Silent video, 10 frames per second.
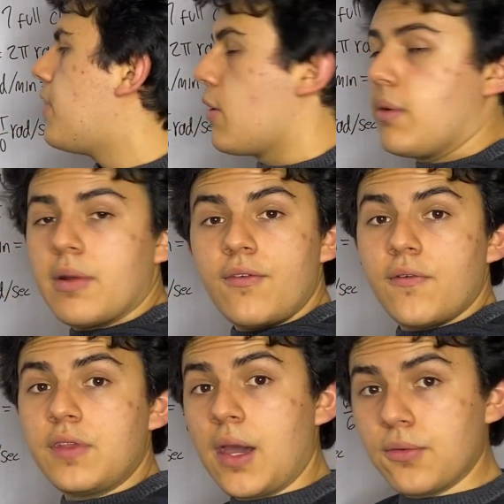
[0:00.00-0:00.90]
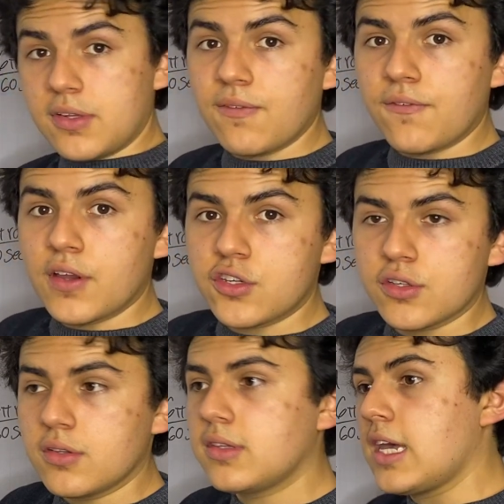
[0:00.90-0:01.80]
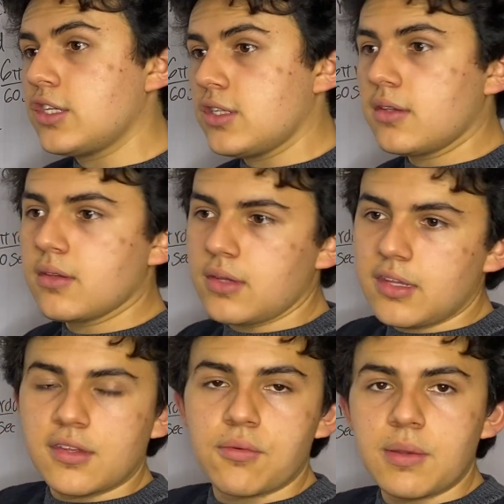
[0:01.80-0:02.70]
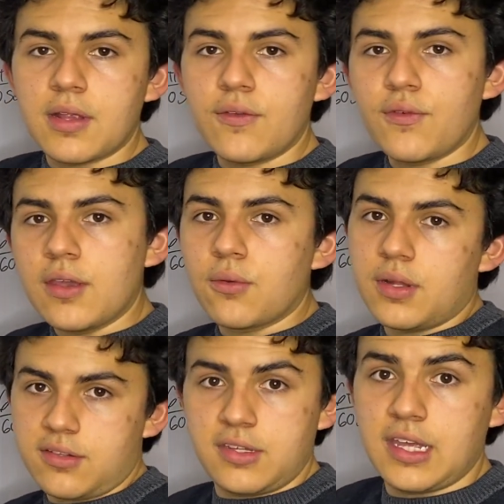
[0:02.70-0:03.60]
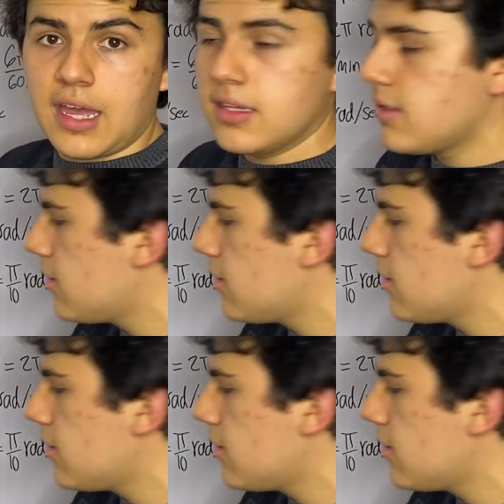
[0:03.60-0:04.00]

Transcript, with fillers: derivative of the outside function, tangent, its derivative equals secant